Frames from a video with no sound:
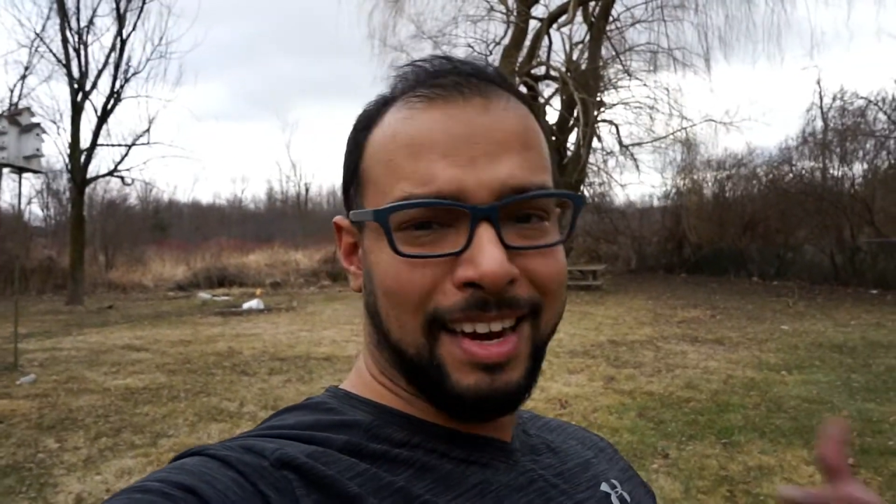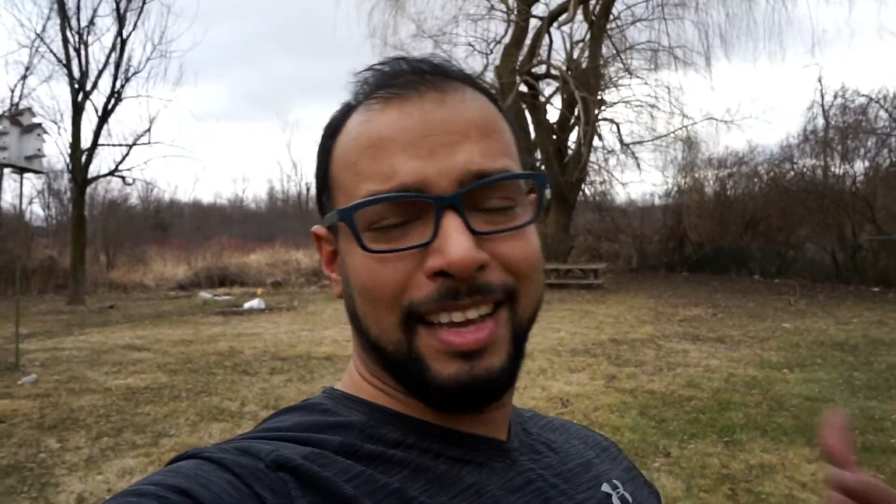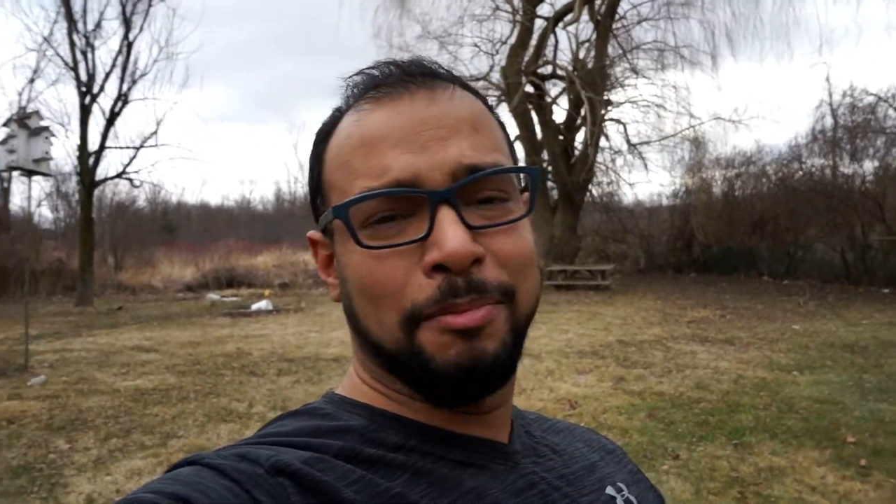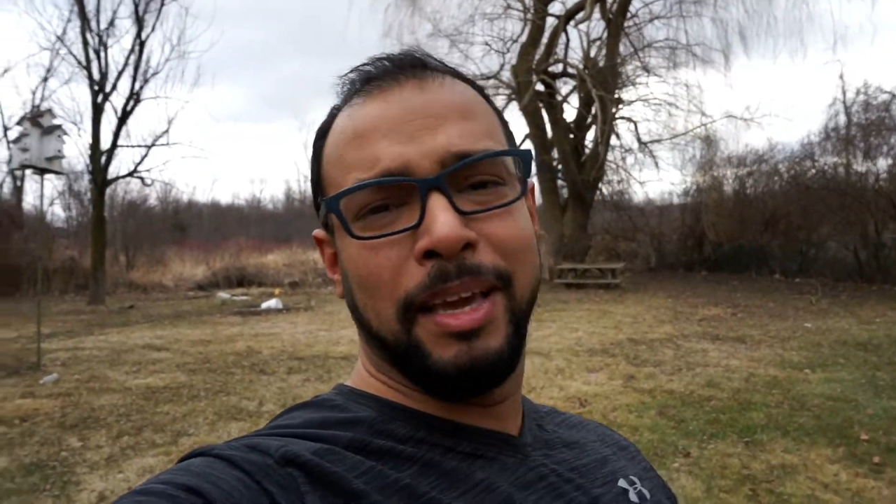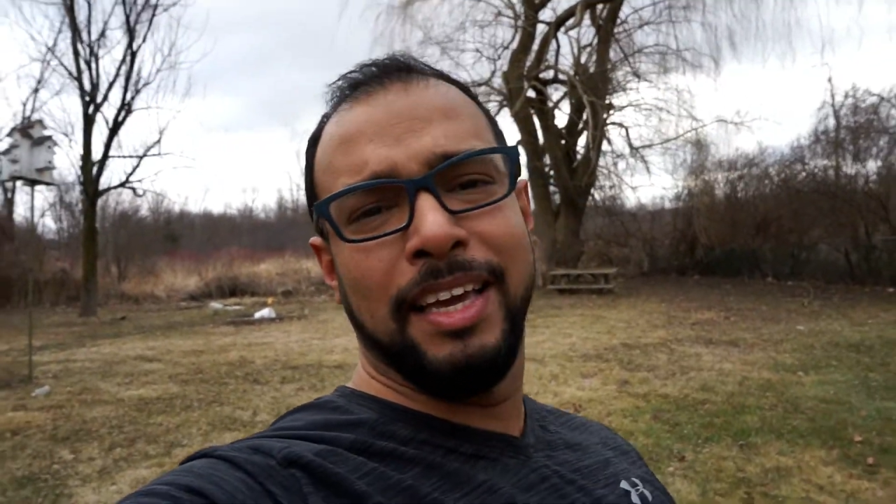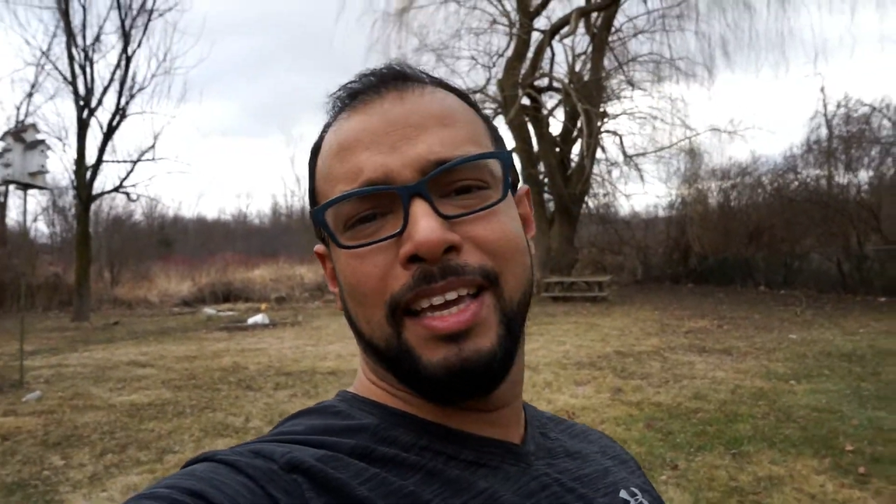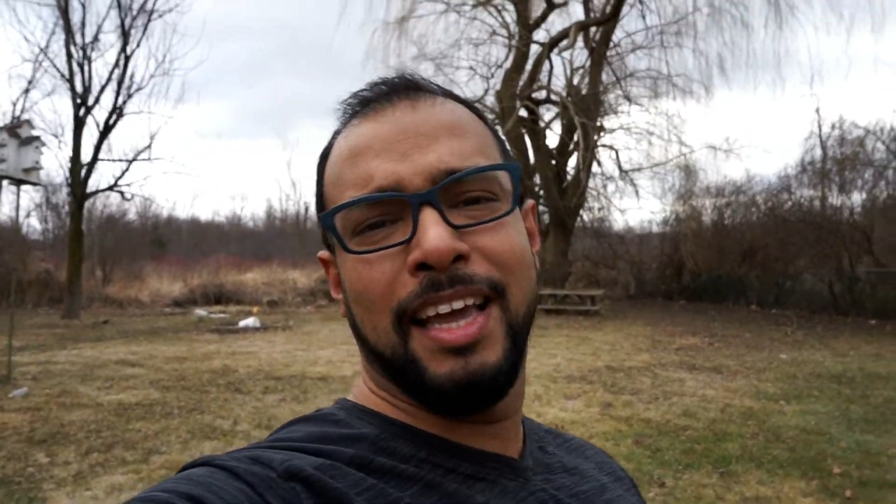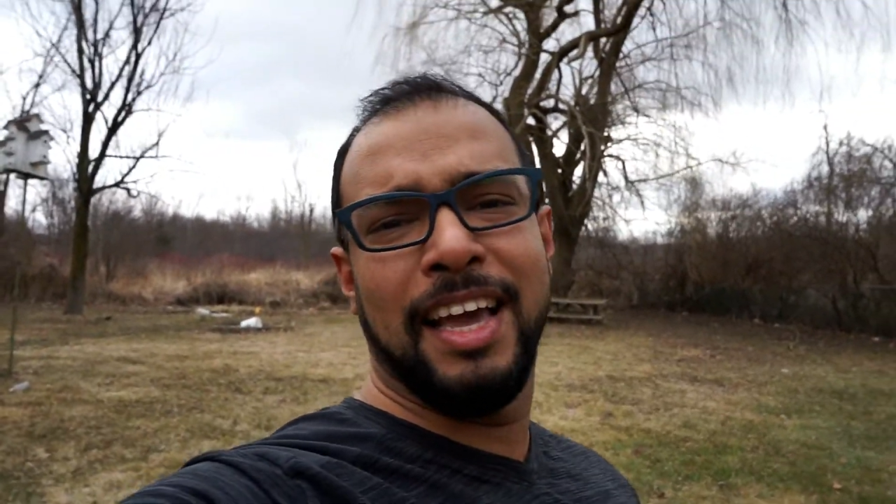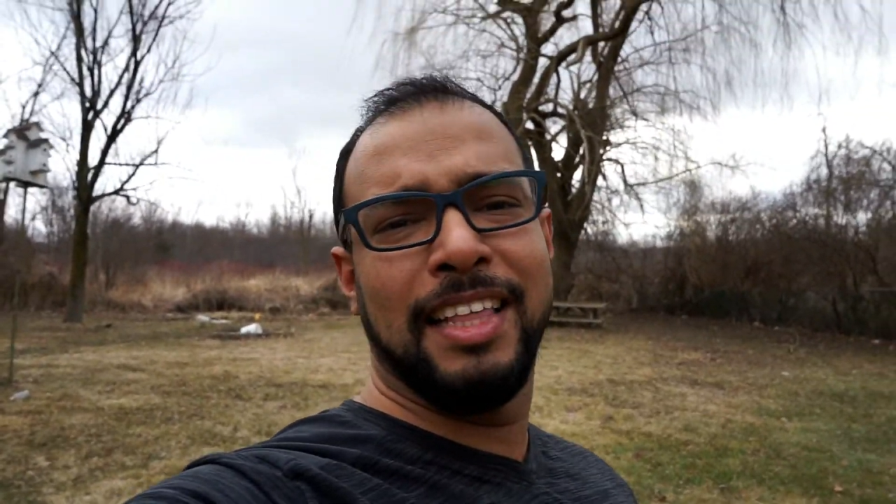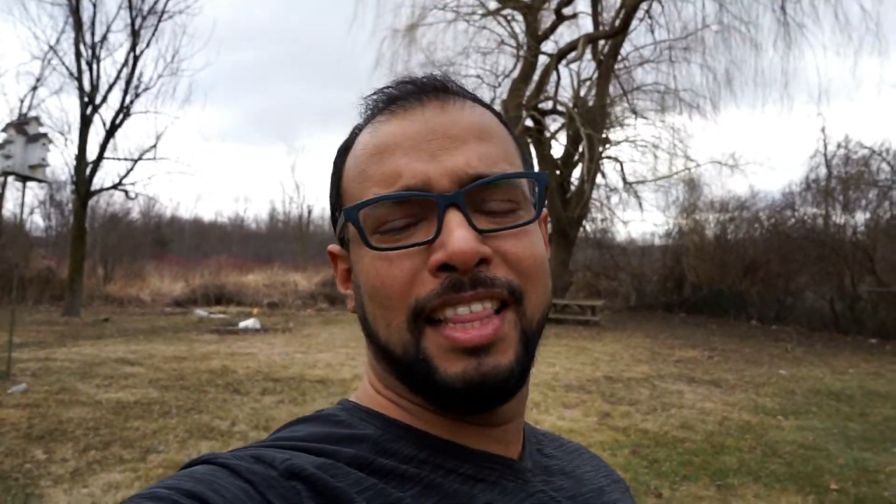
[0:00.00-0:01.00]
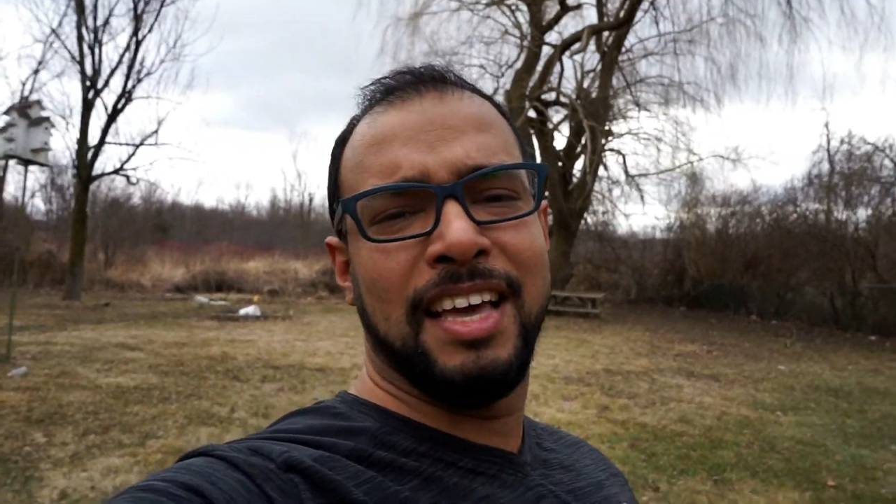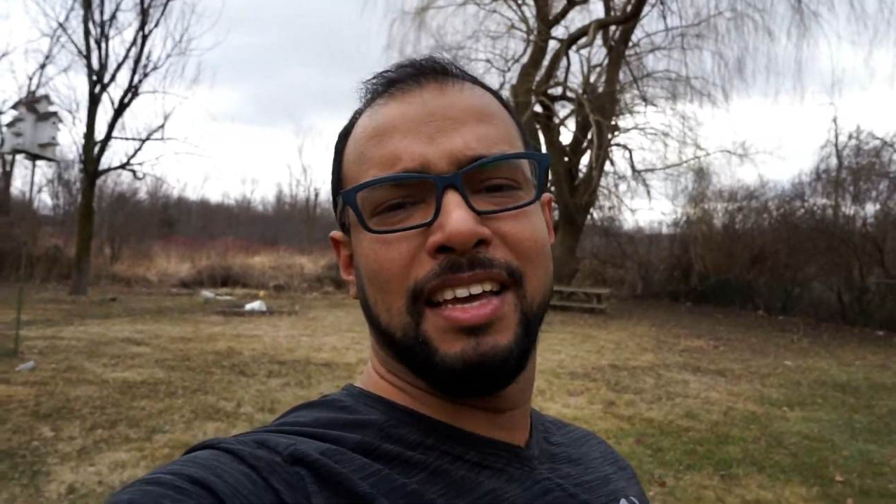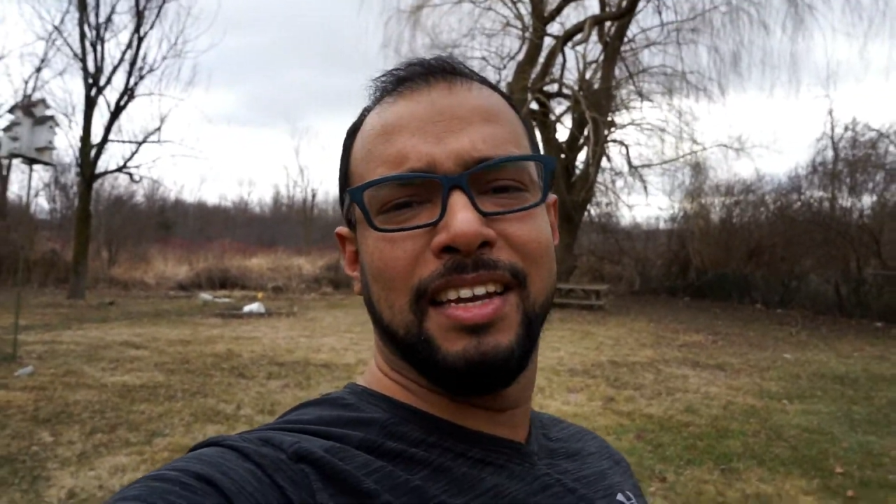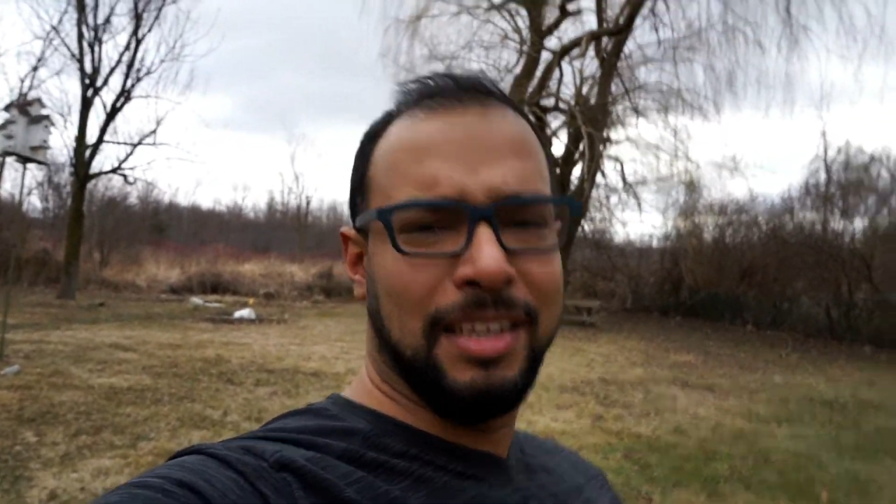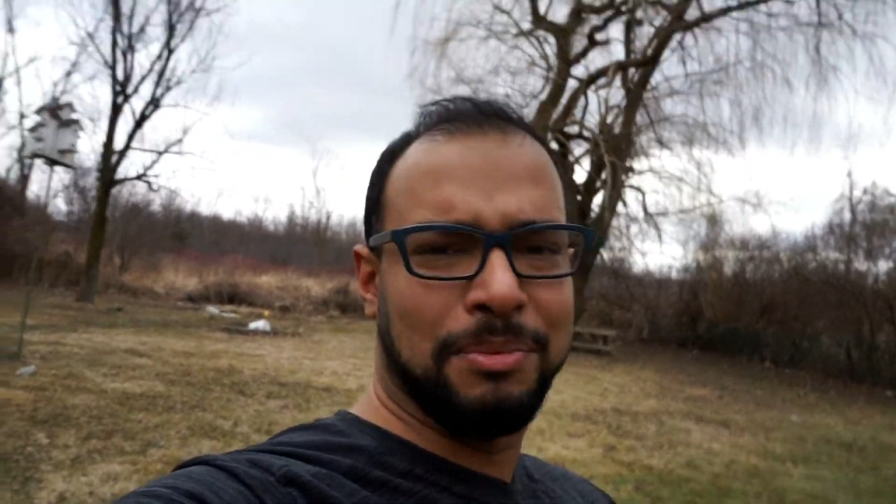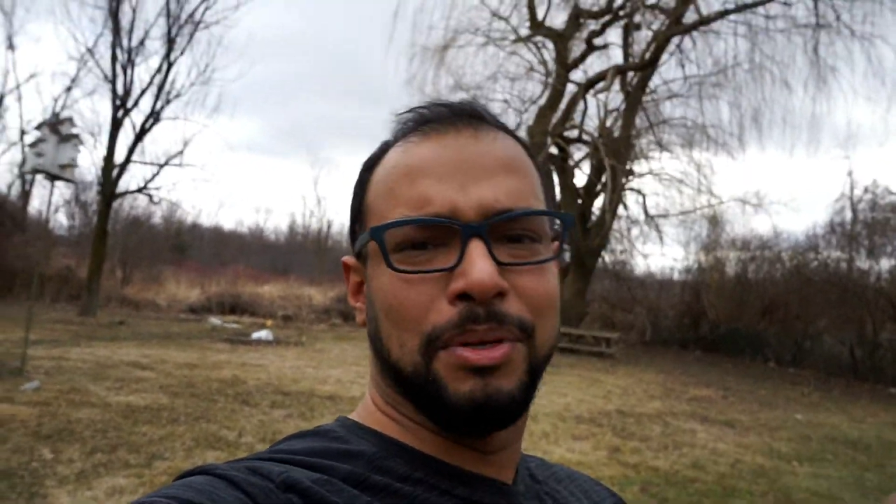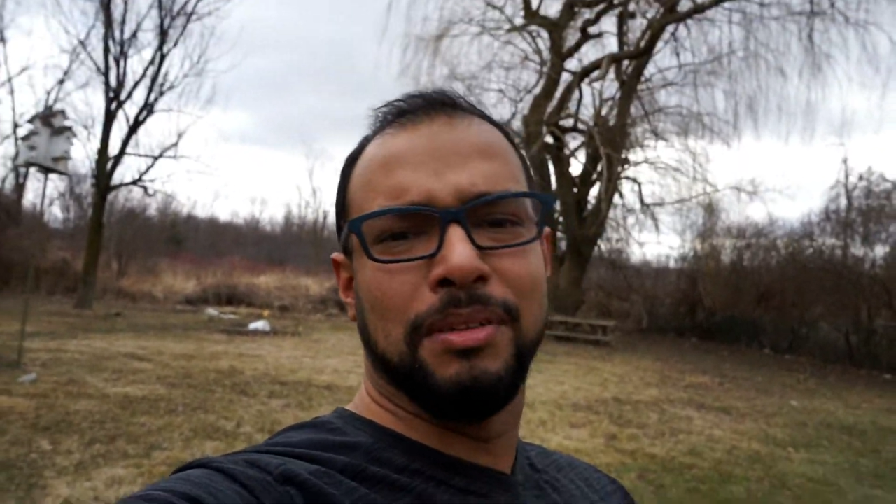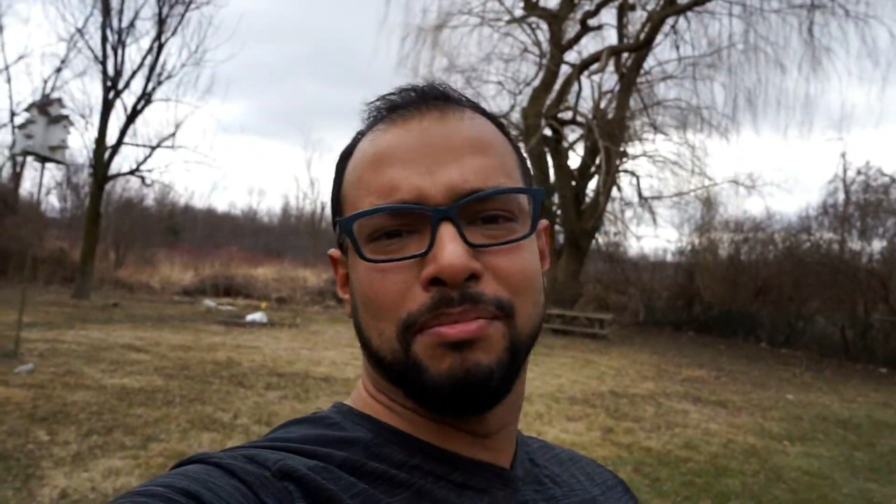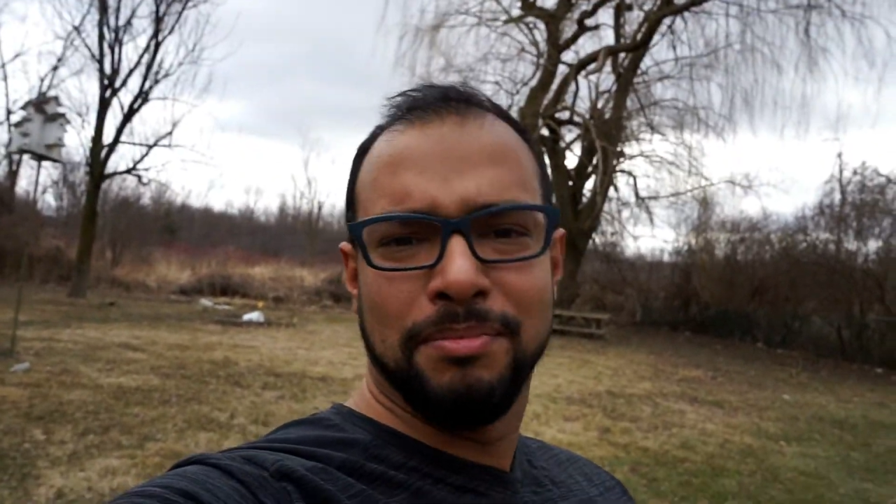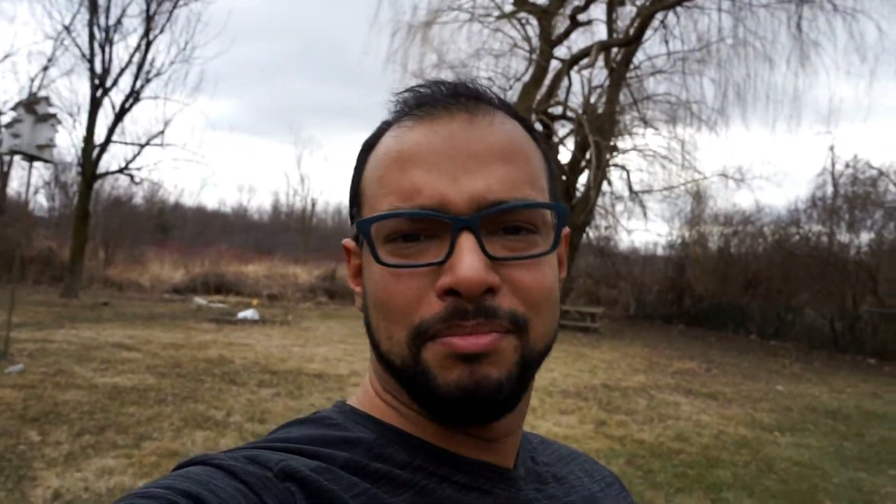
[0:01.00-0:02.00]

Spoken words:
like me, and then it will